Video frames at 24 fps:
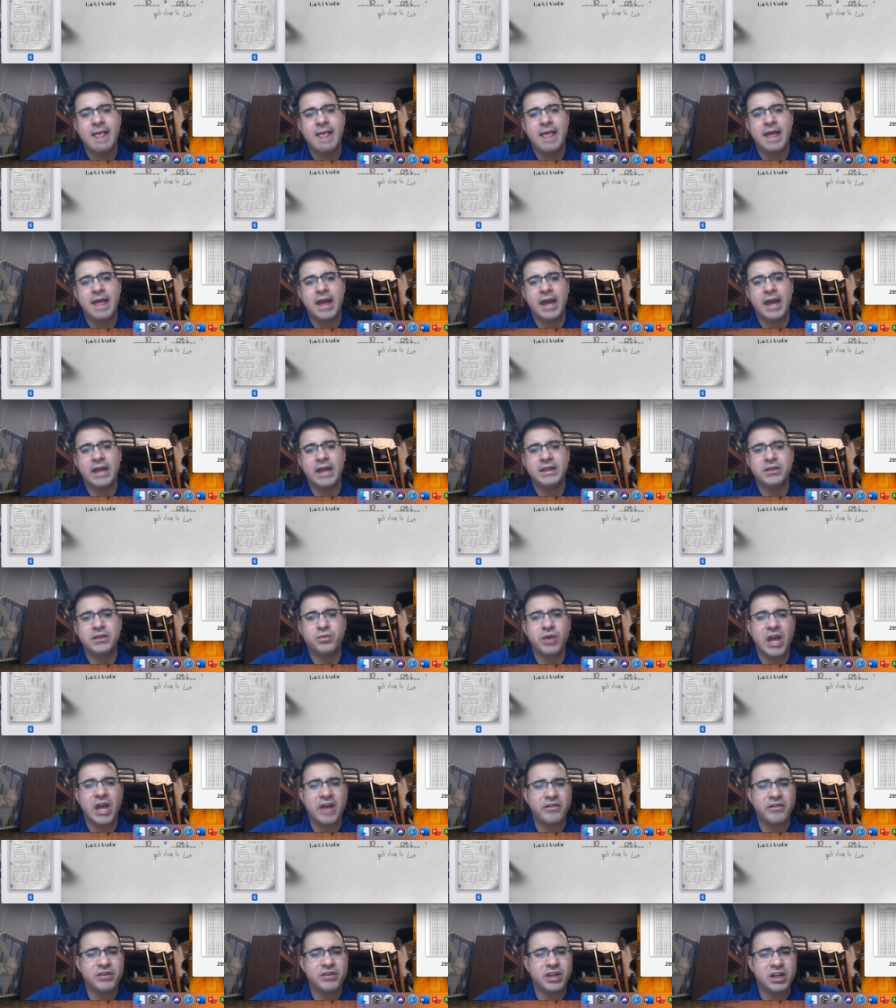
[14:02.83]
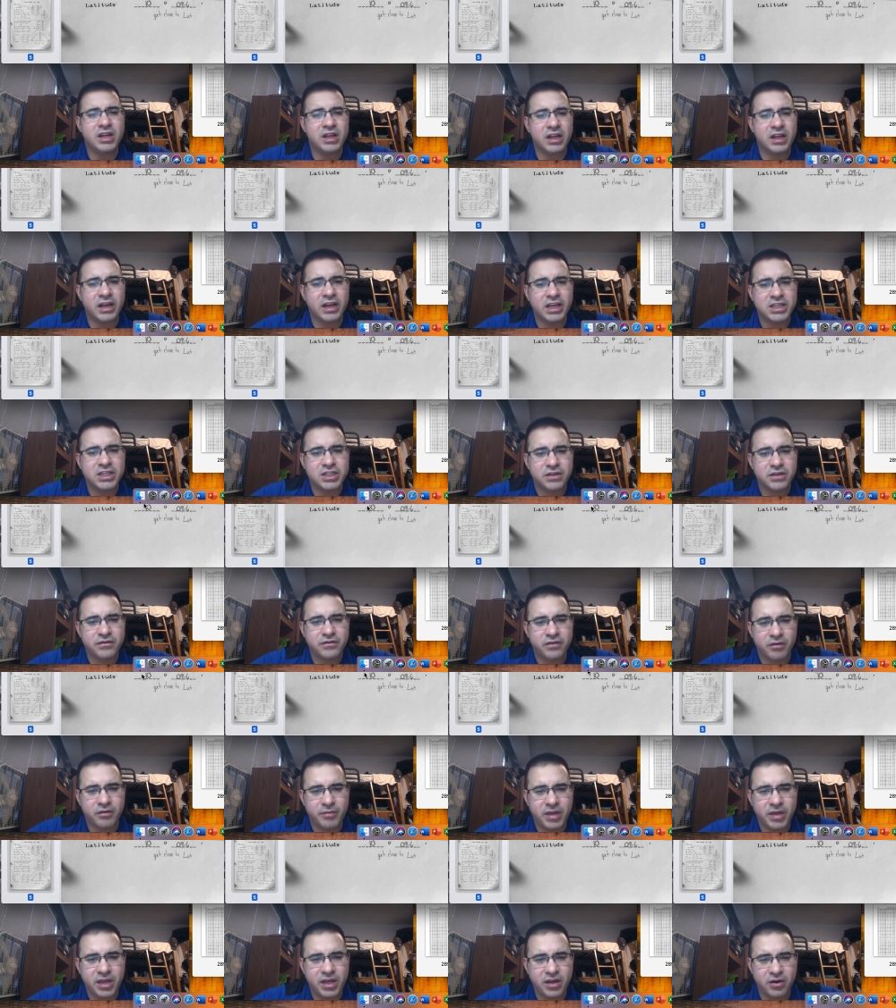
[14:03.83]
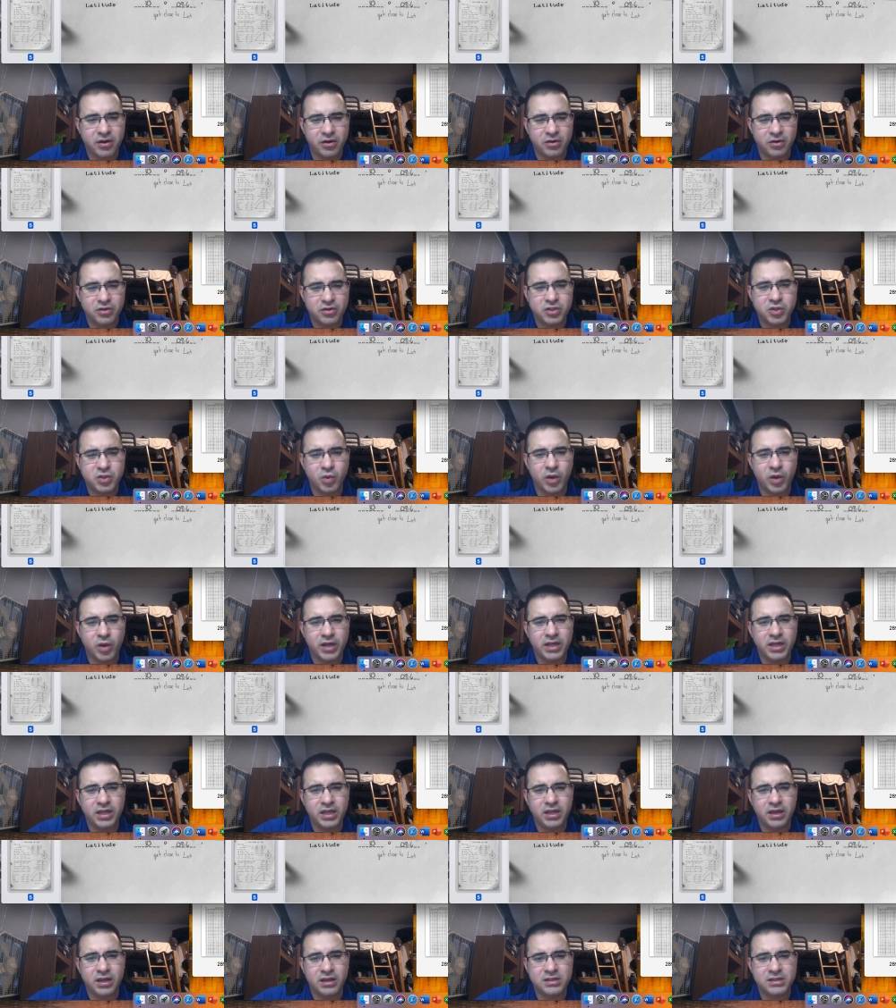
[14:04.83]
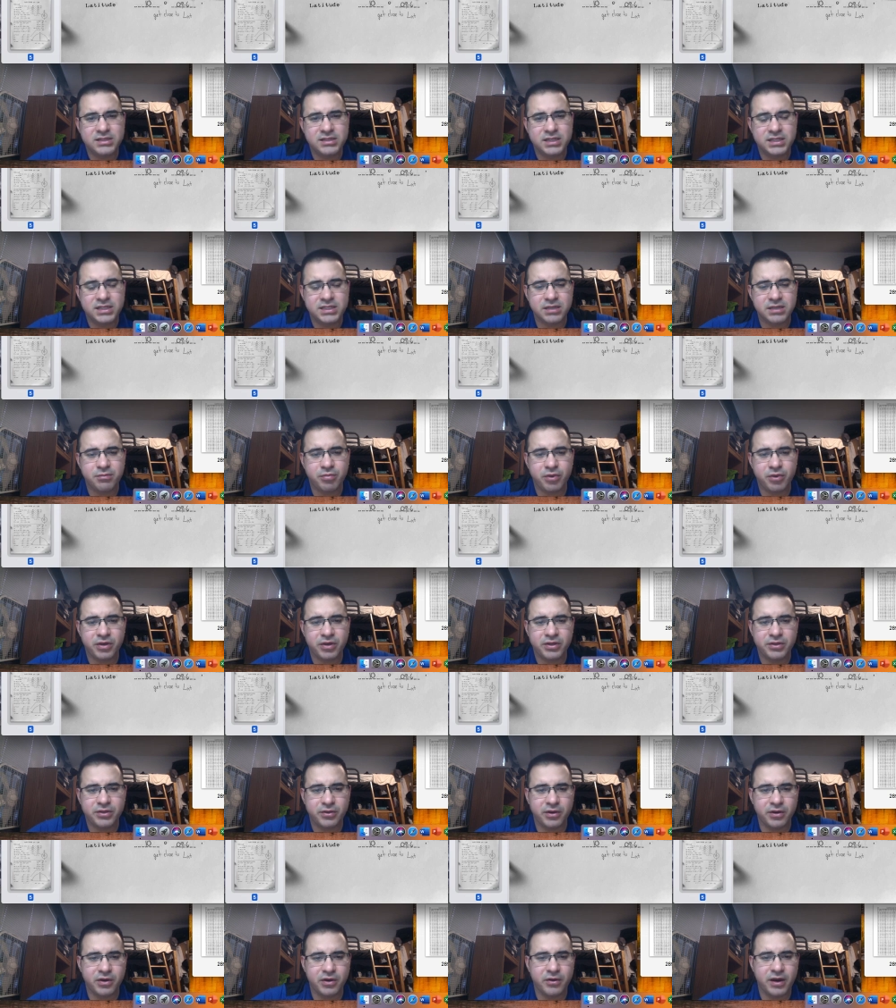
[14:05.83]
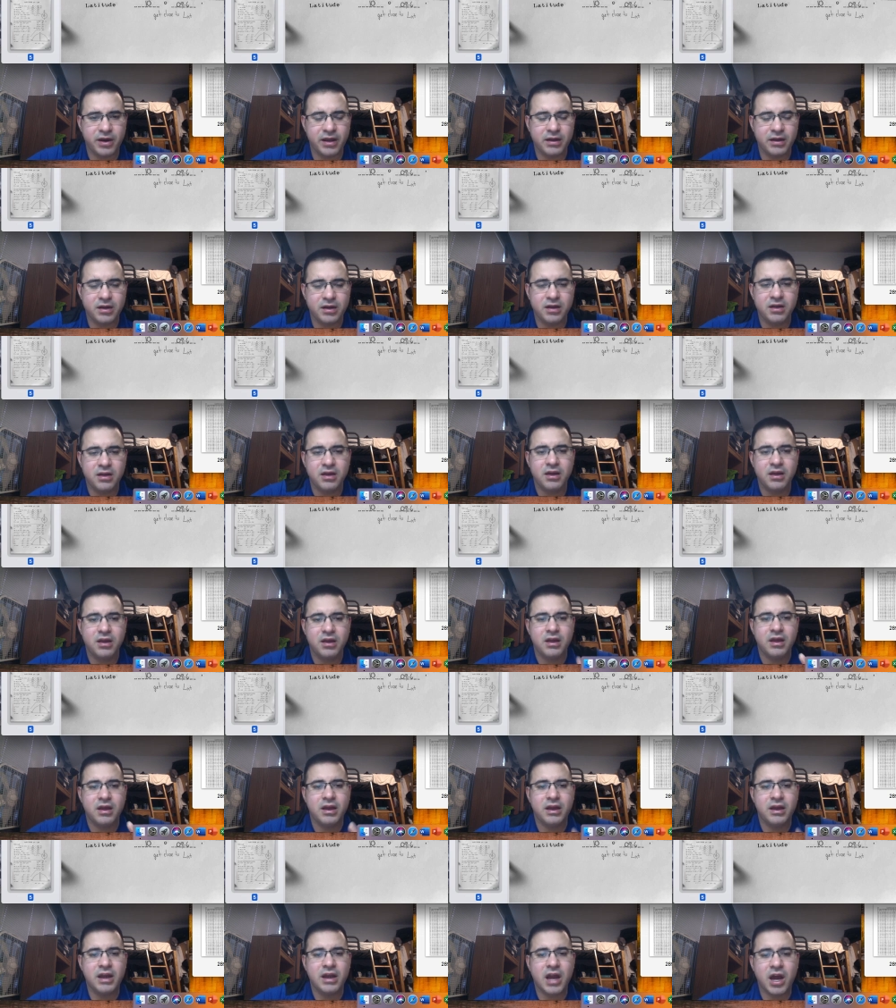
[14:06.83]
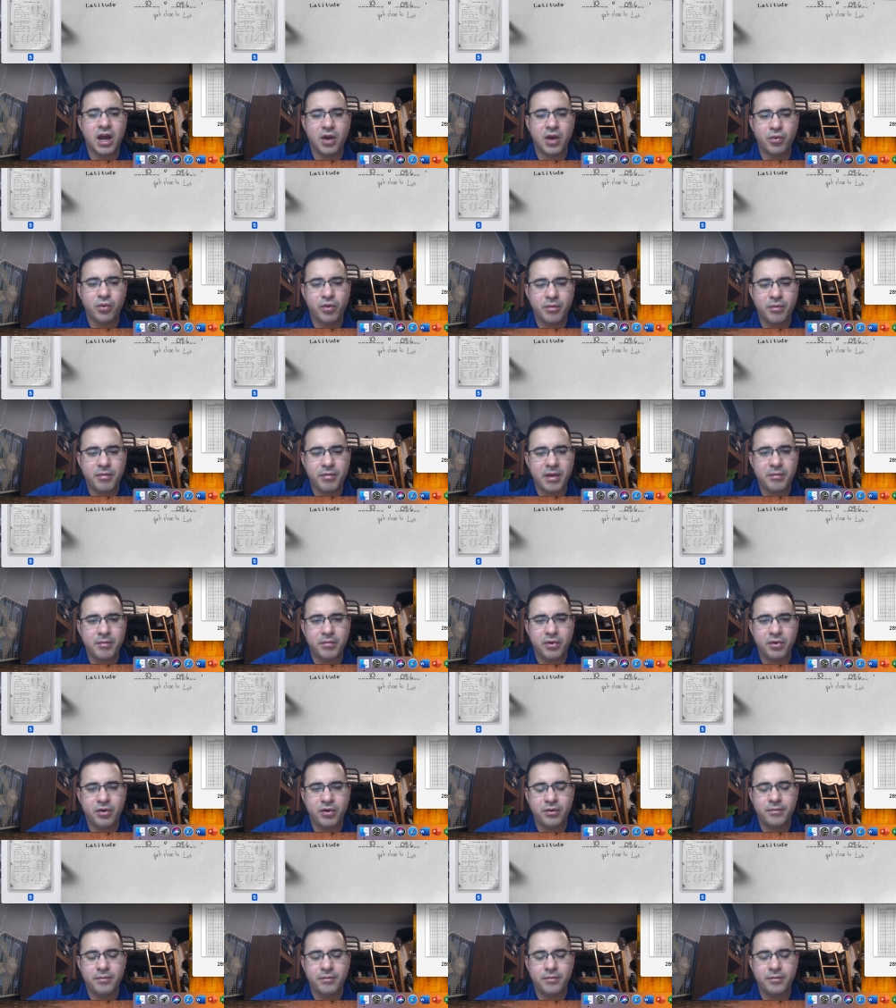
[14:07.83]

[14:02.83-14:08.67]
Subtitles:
And we have our declination from here, 20 and 16.3, right? Now remember,